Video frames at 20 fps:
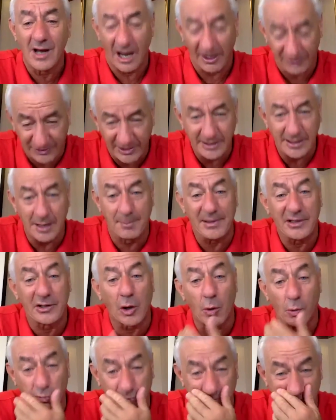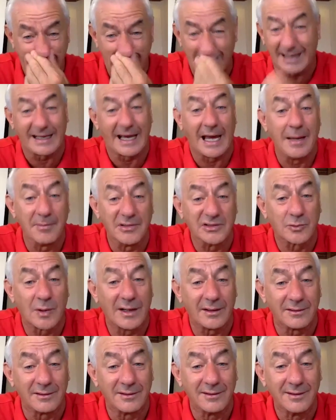I think there'll be goals in that game as
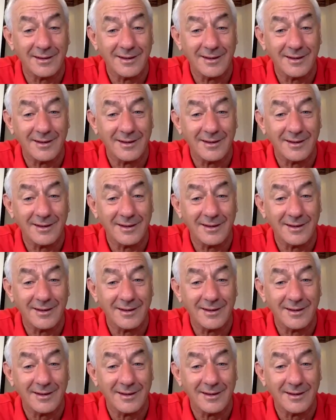well.